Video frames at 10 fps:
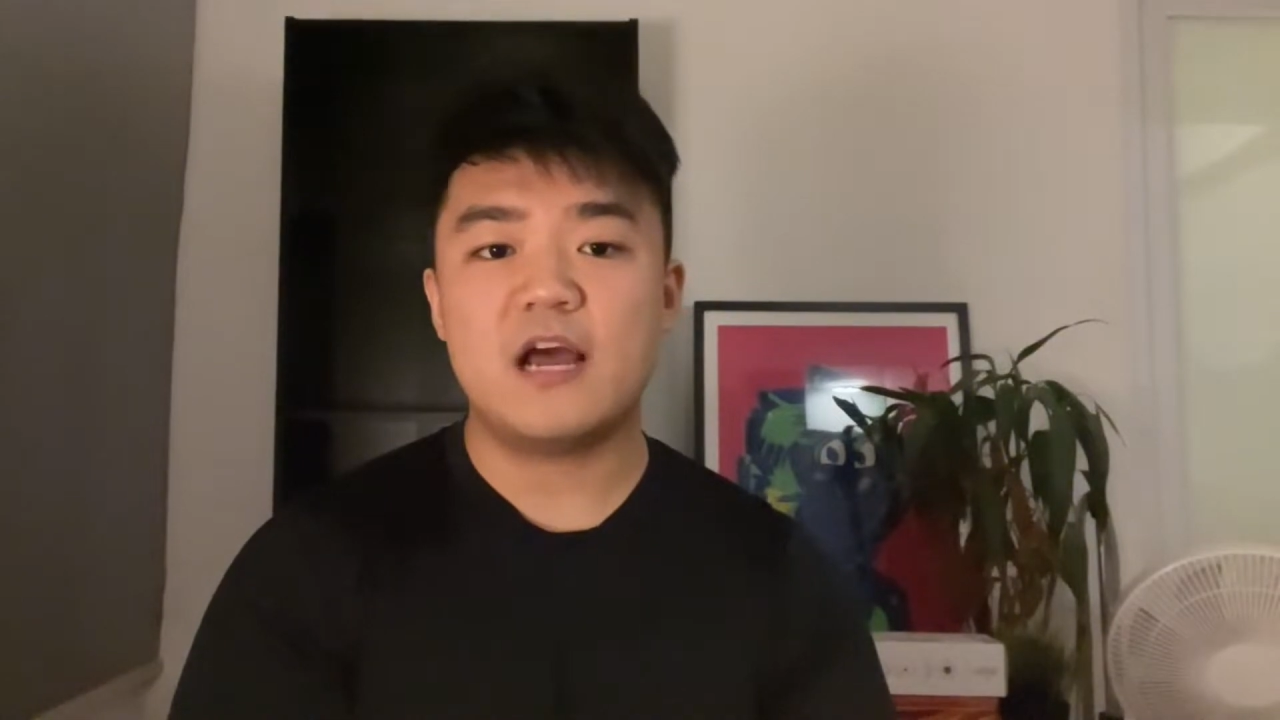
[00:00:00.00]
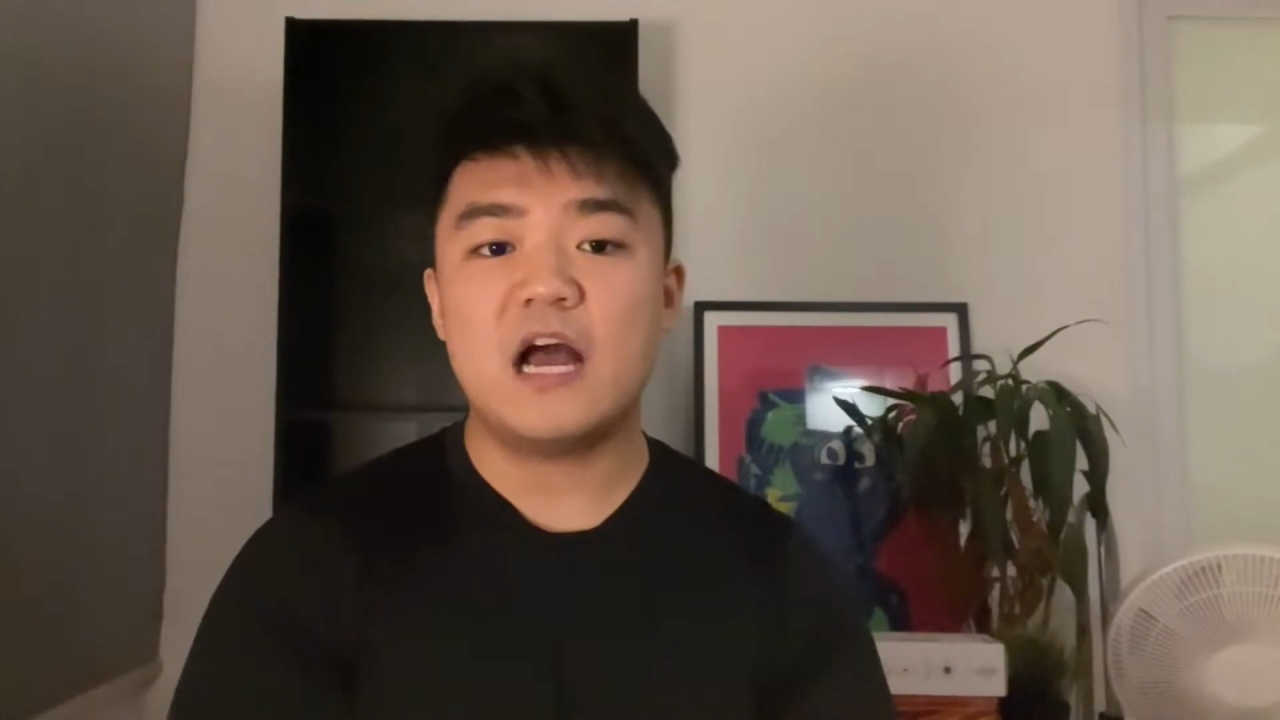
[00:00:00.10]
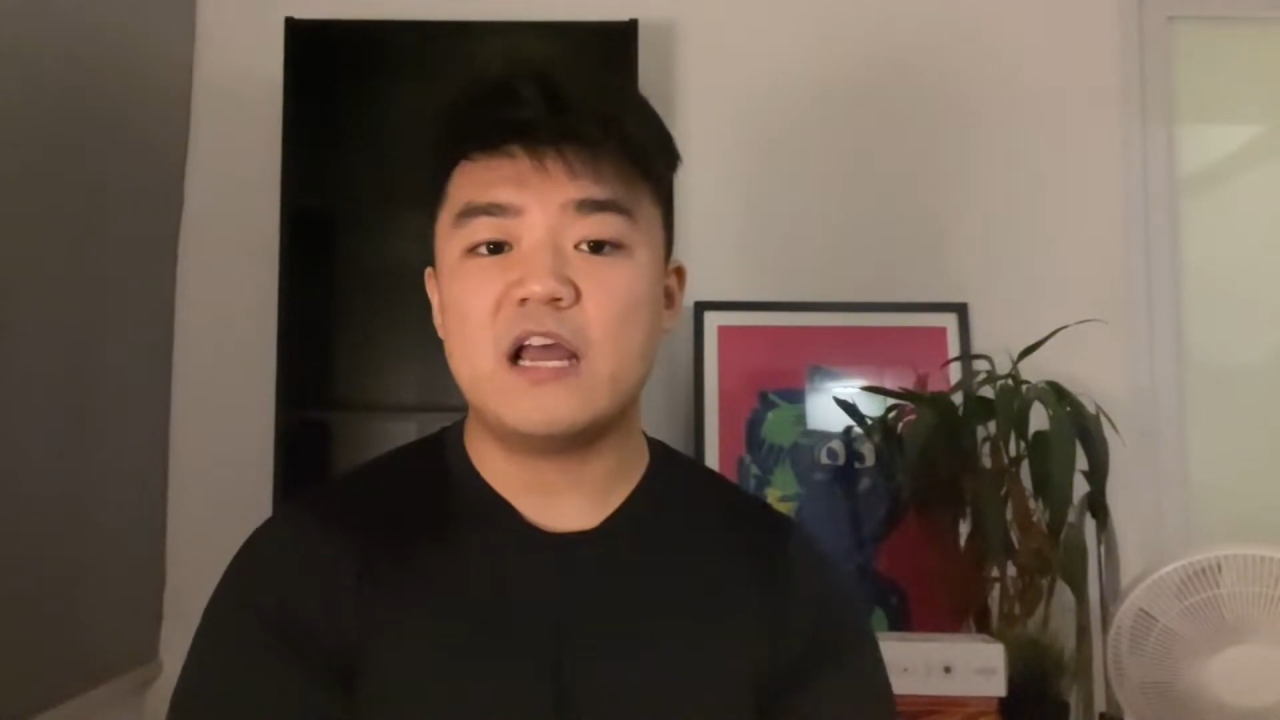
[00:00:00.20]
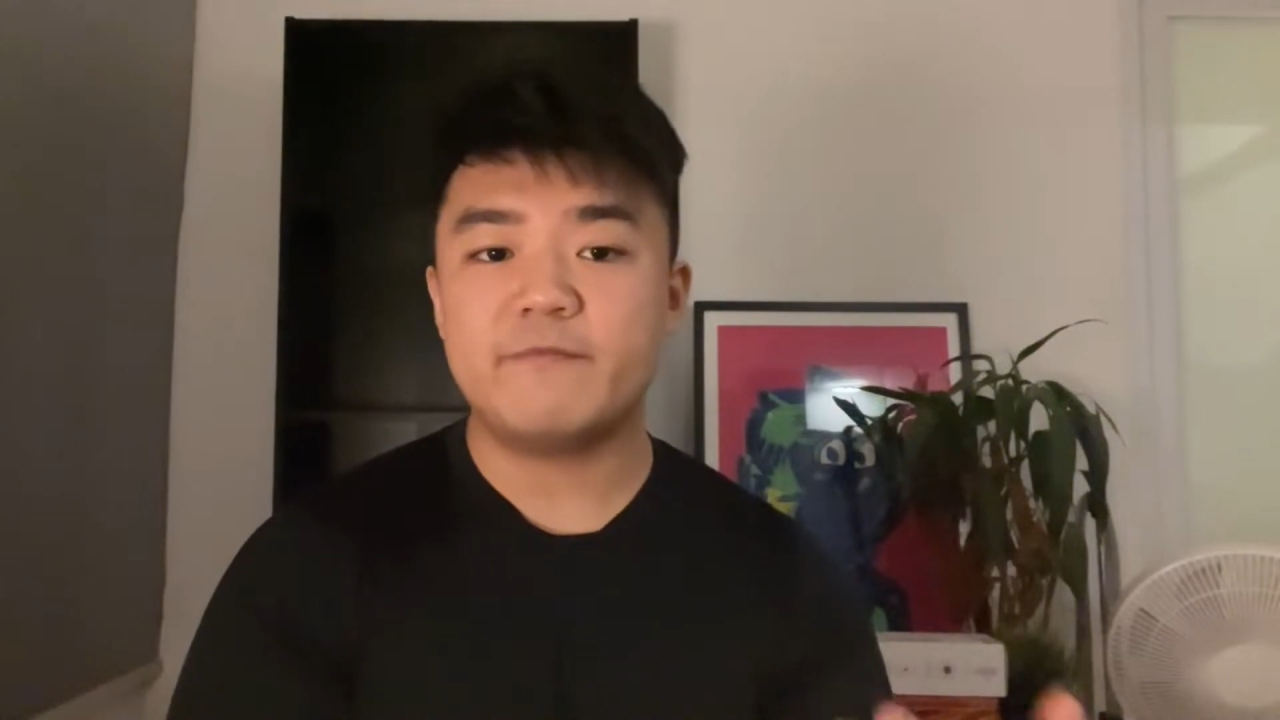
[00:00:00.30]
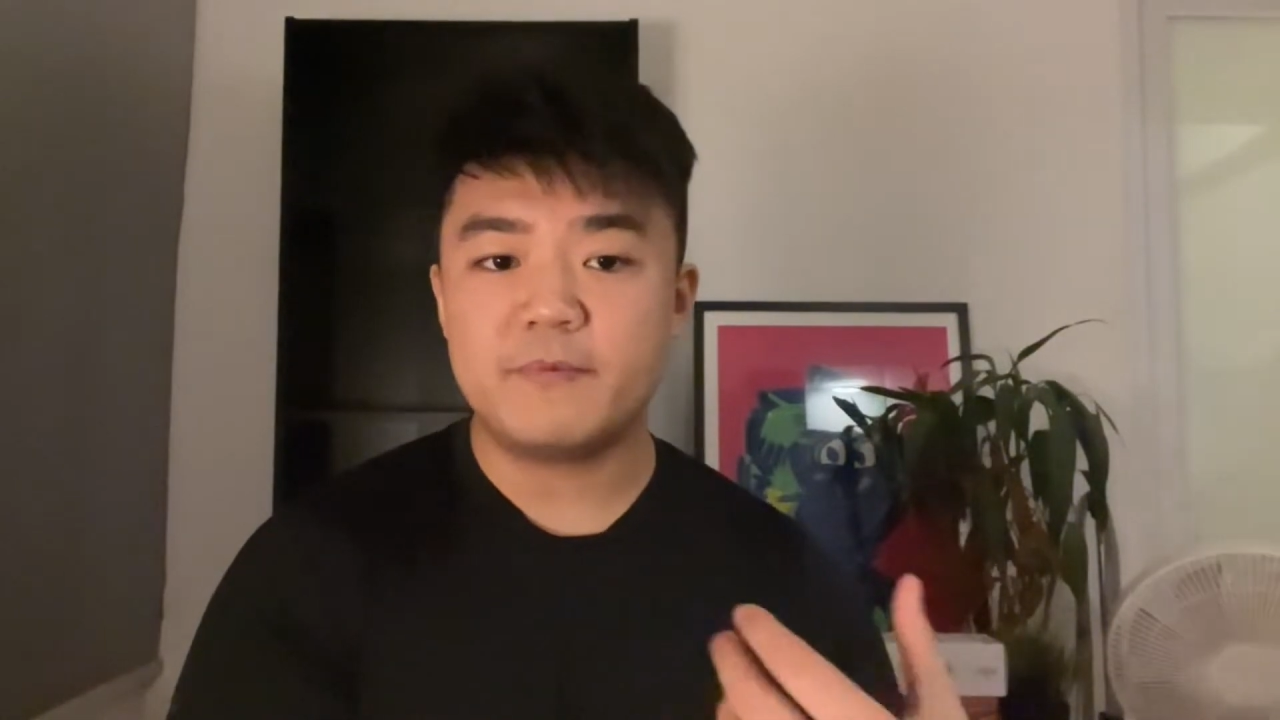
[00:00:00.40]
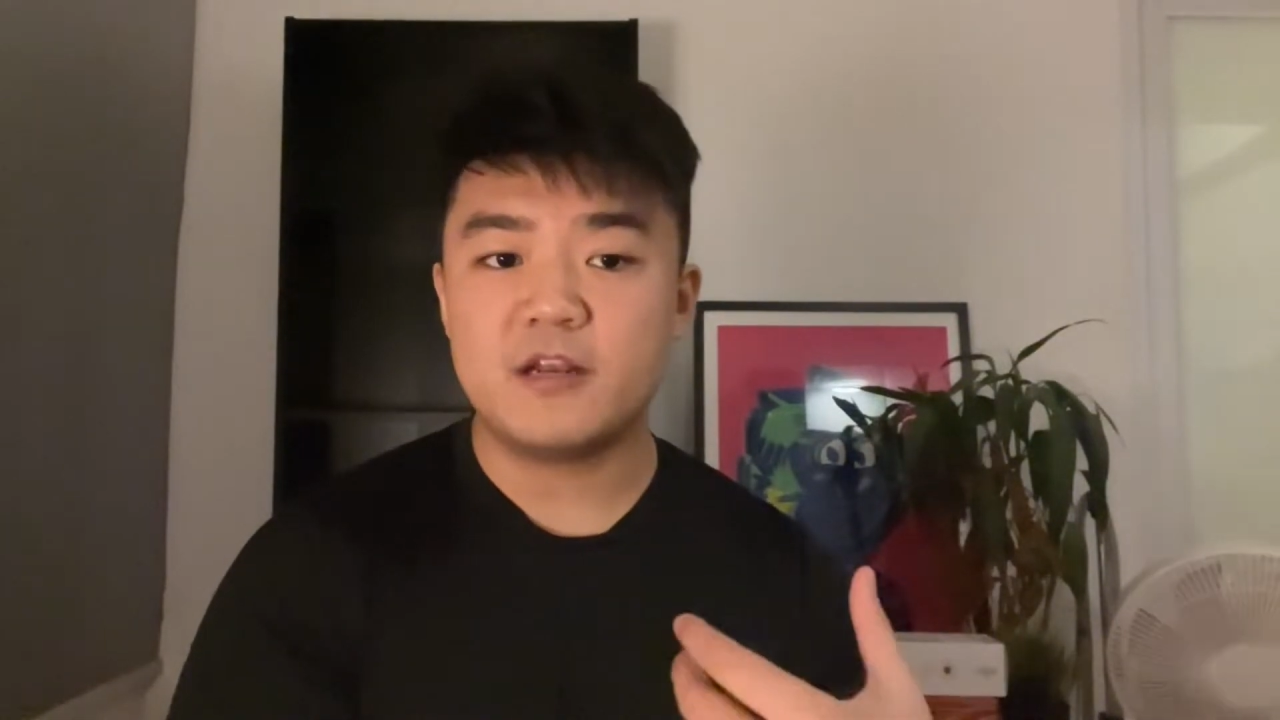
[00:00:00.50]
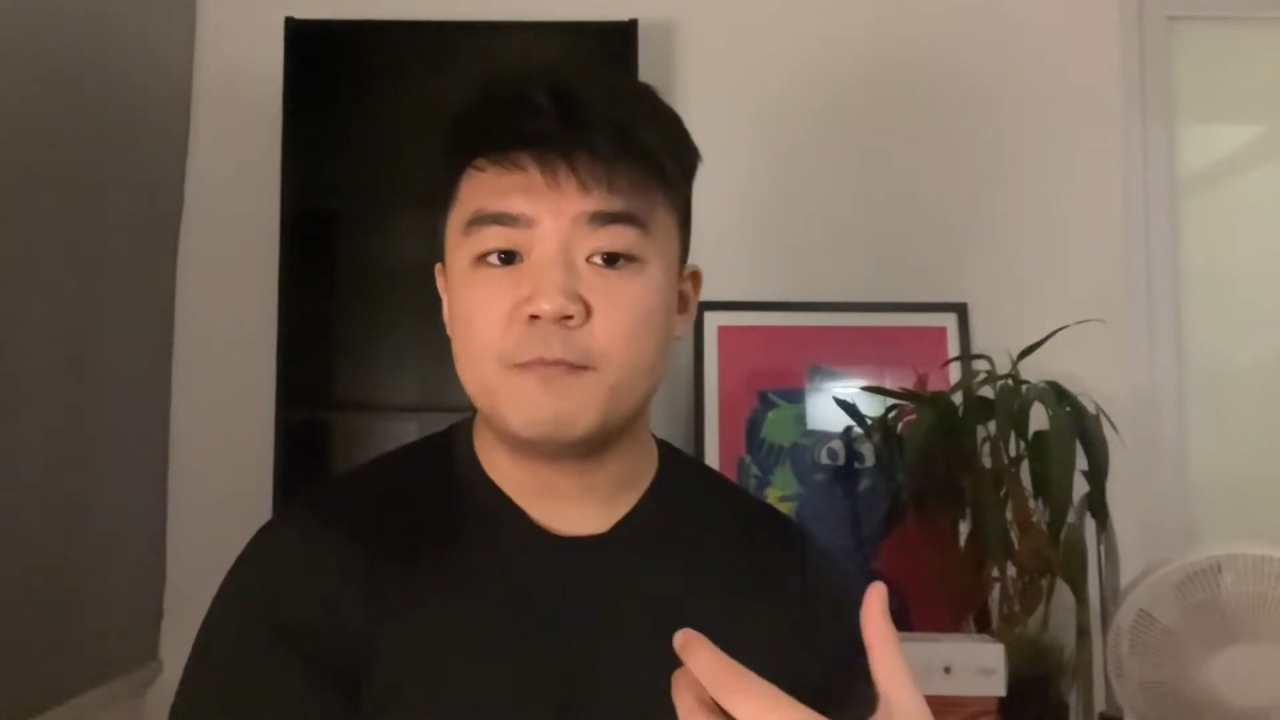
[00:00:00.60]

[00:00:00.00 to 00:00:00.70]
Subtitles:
I've been a